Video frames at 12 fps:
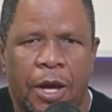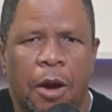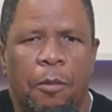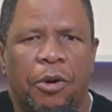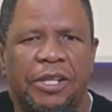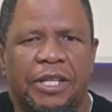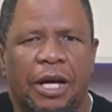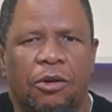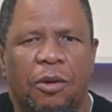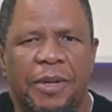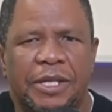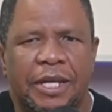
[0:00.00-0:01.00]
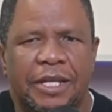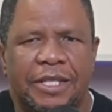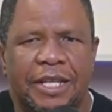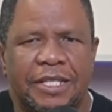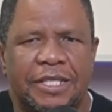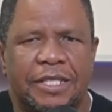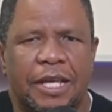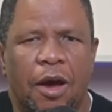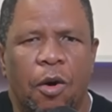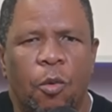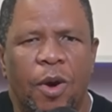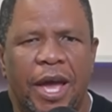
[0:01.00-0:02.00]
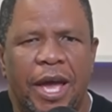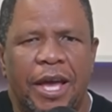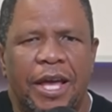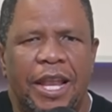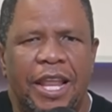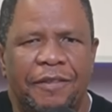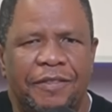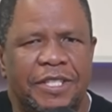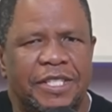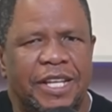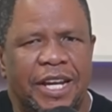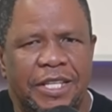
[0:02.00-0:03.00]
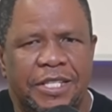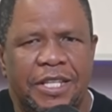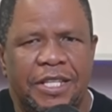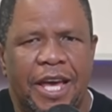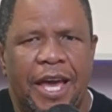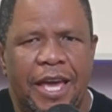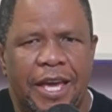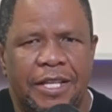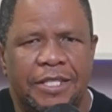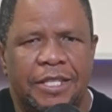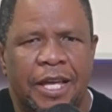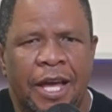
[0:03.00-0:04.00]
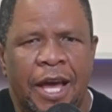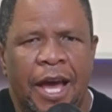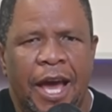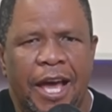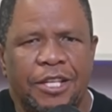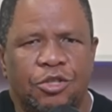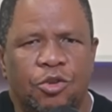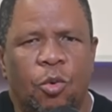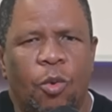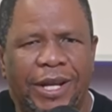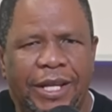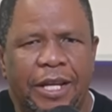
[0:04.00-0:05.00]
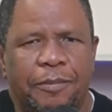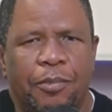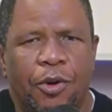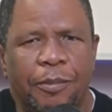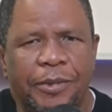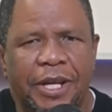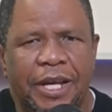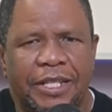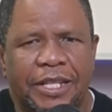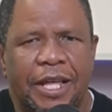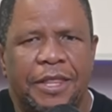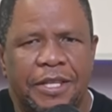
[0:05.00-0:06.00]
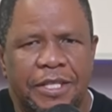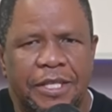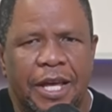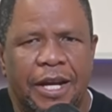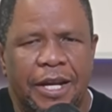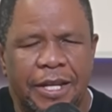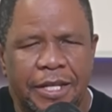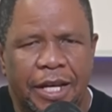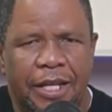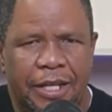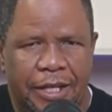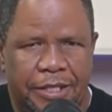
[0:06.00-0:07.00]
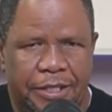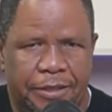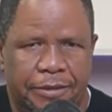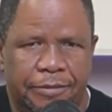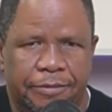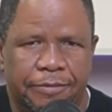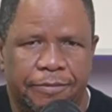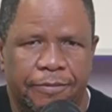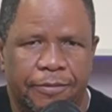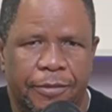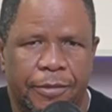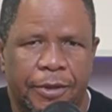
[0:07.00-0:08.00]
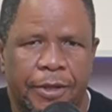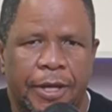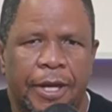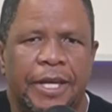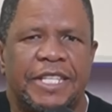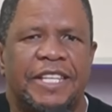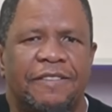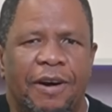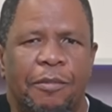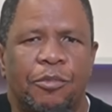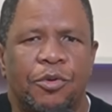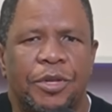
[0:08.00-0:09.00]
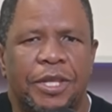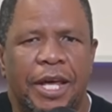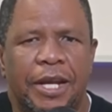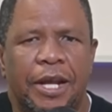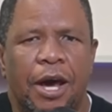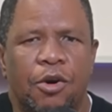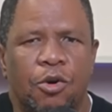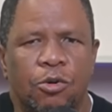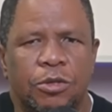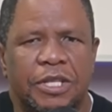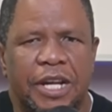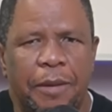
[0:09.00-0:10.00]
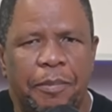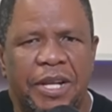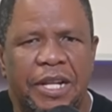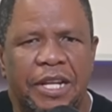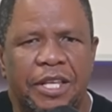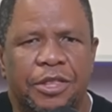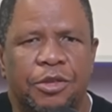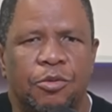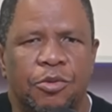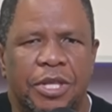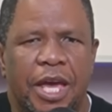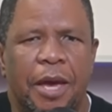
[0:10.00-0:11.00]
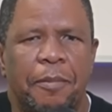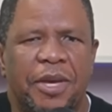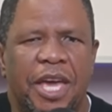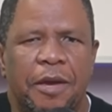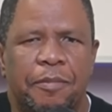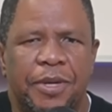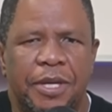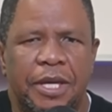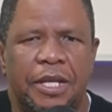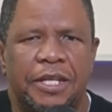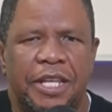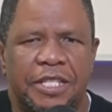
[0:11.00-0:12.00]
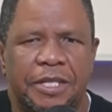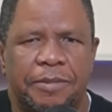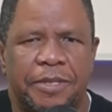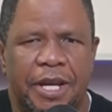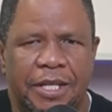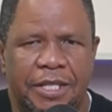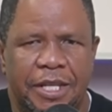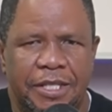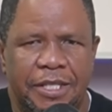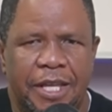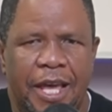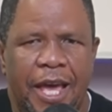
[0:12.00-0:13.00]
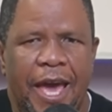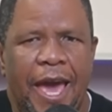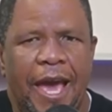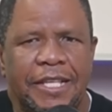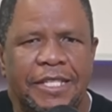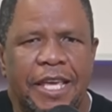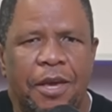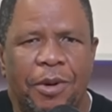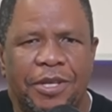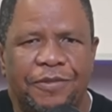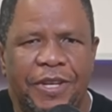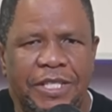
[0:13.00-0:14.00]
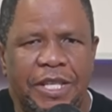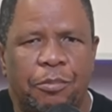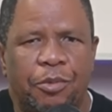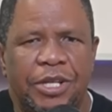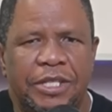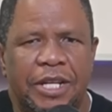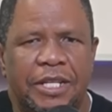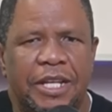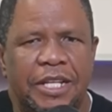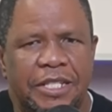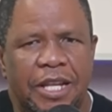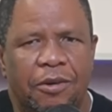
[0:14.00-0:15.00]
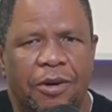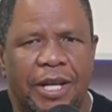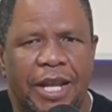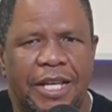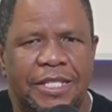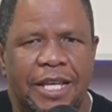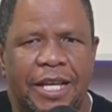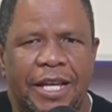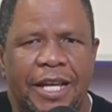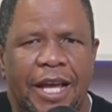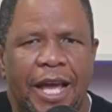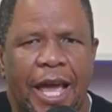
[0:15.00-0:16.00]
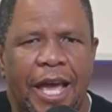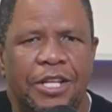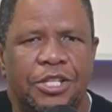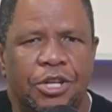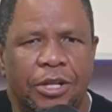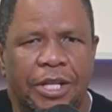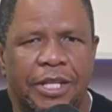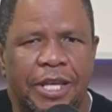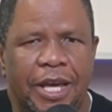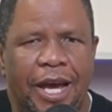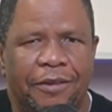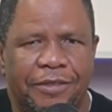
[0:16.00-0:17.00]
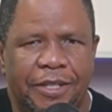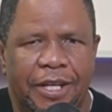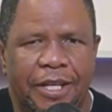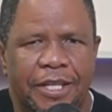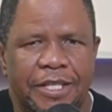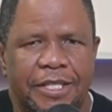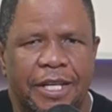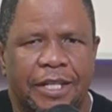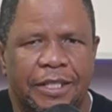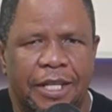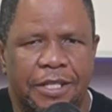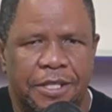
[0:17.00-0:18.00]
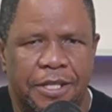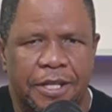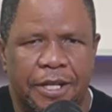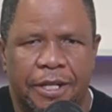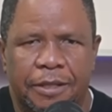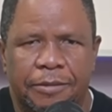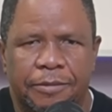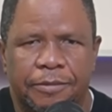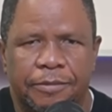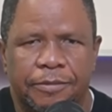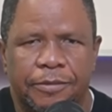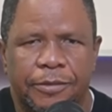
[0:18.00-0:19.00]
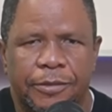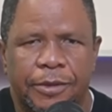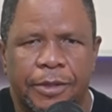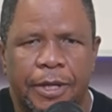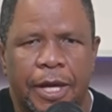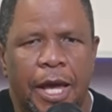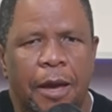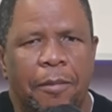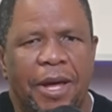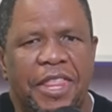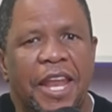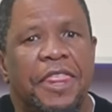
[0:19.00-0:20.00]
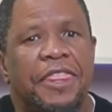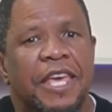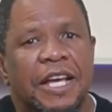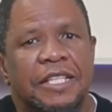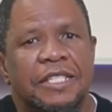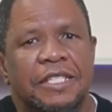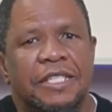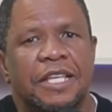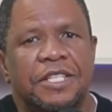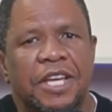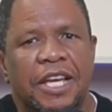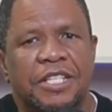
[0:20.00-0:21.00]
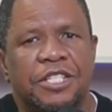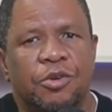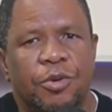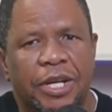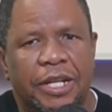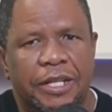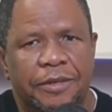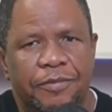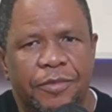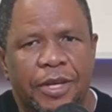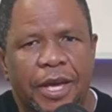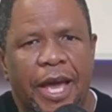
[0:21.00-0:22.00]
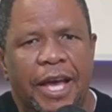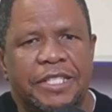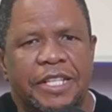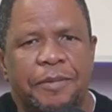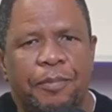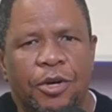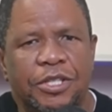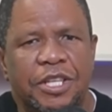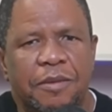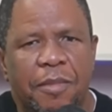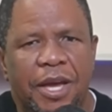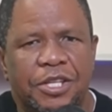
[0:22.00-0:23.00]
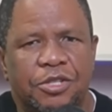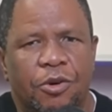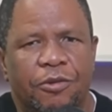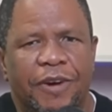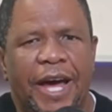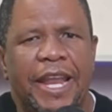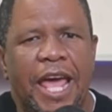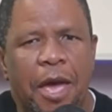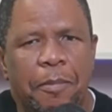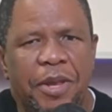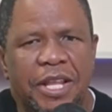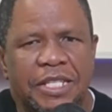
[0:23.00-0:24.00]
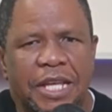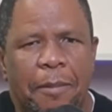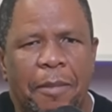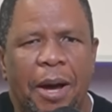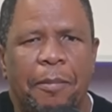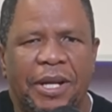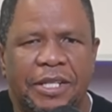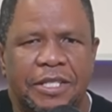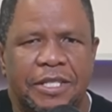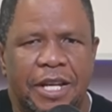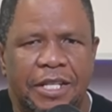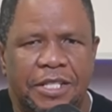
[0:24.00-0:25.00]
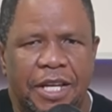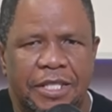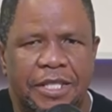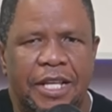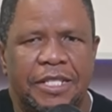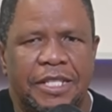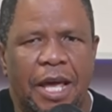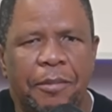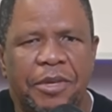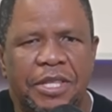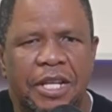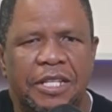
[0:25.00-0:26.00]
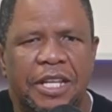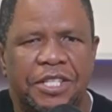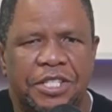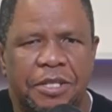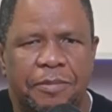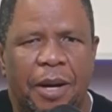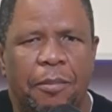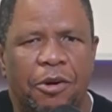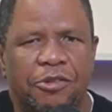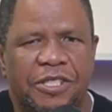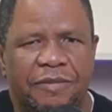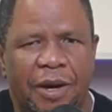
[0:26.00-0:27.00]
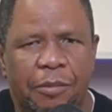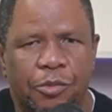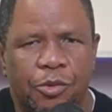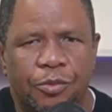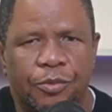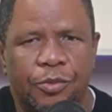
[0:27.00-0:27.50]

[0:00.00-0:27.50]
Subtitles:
Political commentators were left scratching their heads as to what had prompted this radical action. Shivambu then rose rapidly through the MKP leadership structures as he was first appointed National Organiser and shortly thereafter Secretary General. But then things changed quickly as reports emerged of unhappiness among party structures and some in the leadership about Shivambu,